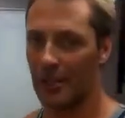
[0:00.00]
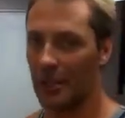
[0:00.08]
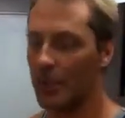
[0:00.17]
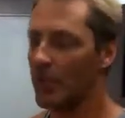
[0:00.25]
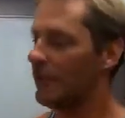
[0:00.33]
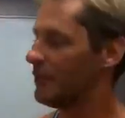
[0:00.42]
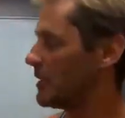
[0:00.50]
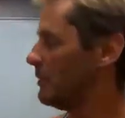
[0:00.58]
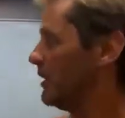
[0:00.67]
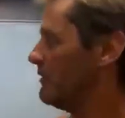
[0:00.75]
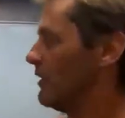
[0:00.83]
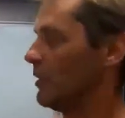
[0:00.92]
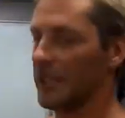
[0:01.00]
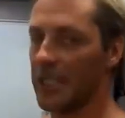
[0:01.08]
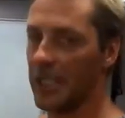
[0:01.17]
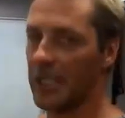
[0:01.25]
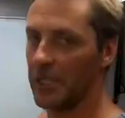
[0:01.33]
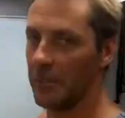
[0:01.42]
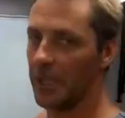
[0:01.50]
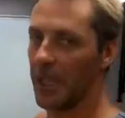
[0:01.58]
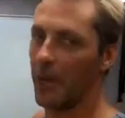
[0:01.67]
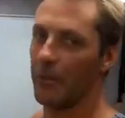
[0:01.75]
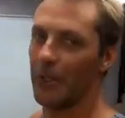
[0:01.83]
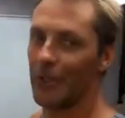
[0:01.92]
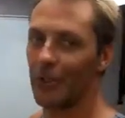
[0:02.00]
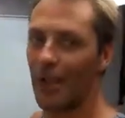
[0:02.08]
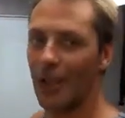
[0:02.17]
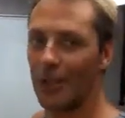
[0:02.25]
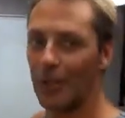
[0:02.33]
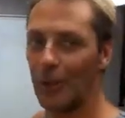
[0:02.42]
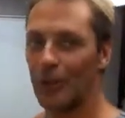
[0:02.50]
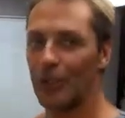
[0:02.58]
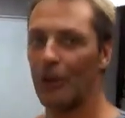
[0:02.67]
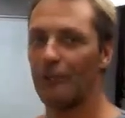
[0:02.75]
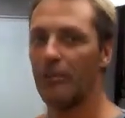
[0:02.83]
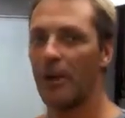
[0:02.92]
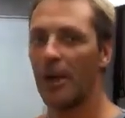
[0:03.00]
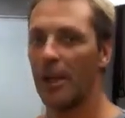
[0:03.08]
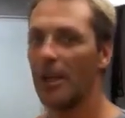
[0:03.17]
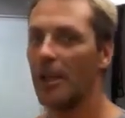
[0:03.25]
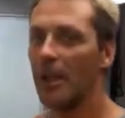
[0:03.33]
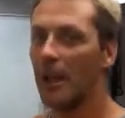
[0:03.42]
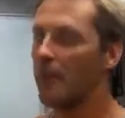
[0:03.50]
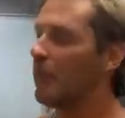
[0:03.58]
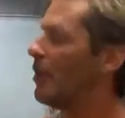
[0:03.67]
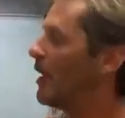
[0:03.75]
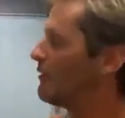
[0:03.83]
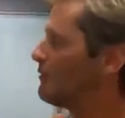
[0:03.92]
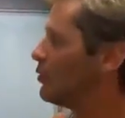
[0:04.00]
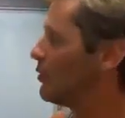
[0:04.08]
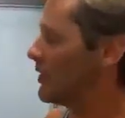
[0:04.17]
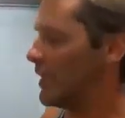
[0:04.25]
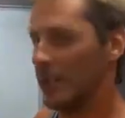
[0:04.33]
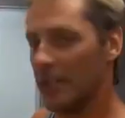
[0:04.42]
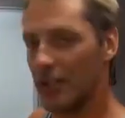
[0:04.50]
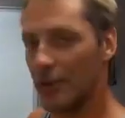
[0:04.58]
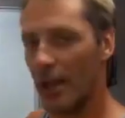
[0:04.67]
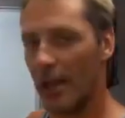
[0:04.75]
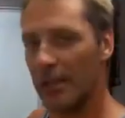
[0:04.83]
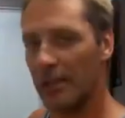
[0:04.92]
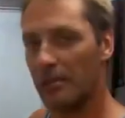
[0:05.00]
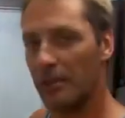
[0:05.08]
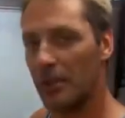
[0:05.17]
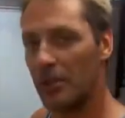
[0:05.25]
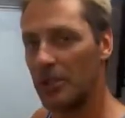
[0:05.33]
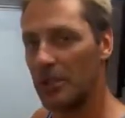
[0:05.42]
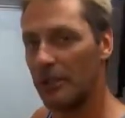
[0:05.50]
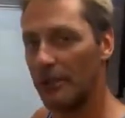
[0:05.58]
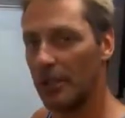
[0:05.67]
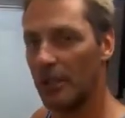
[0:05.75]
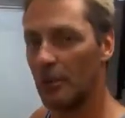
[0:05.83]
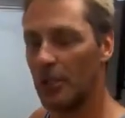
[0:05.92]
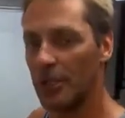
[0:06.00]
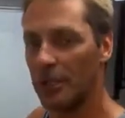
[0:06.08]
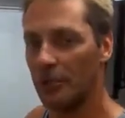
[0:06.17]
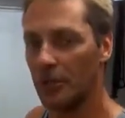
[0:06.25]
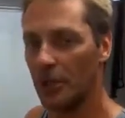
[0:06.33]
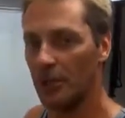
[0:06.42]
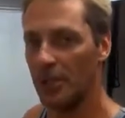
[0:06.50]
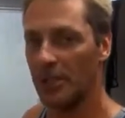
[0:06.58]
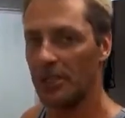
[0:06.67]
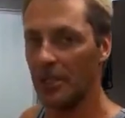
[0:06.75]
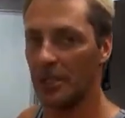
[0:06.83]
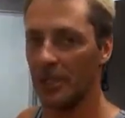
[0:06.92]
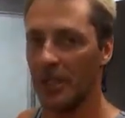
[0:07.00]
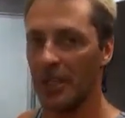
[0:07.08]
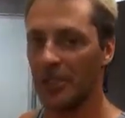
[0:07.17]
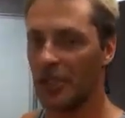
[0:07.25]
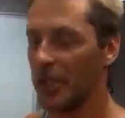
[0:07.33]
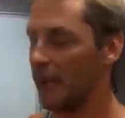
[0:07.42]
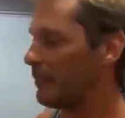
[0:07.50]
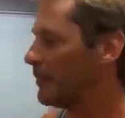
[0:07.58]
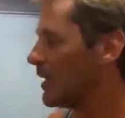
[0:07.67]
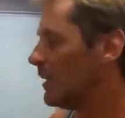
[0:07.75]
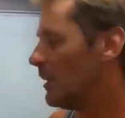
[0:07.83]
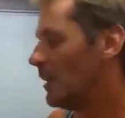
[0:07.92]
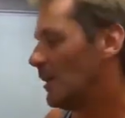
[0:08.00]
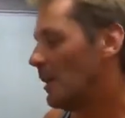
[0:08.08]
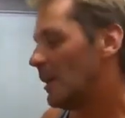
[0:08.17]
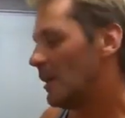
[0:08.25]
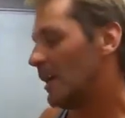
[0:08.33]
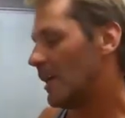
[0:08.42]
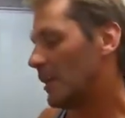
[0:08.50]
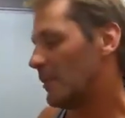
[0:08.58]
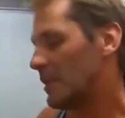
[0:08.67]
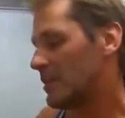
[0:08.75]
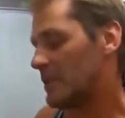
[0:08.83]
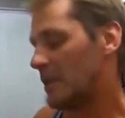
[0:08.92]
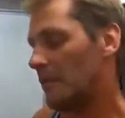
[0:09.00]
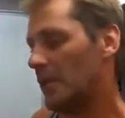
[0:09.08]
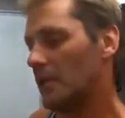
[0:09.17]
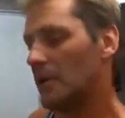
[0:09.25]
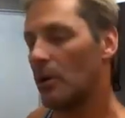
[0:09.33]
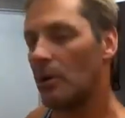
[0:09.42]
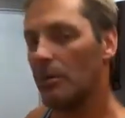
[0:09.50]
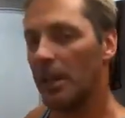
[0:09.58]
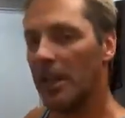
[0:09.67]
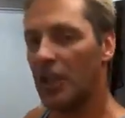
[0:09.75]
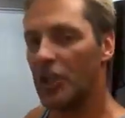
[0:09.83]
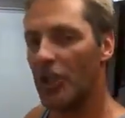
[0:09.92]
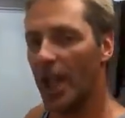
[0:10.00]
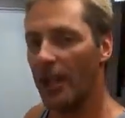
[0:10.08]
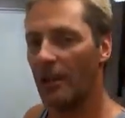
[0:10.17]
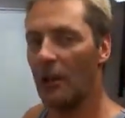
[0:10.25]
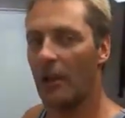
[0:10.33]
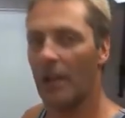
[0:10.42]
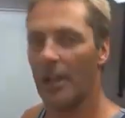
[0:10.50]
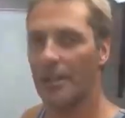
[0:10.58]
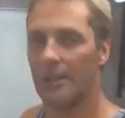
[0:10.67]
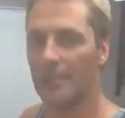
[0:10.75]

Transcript: You have simply volunteered to become an Australian yourself by applying for the Australian birth certificate, which gives you the citizenship. Now, there's something called being shanghaied.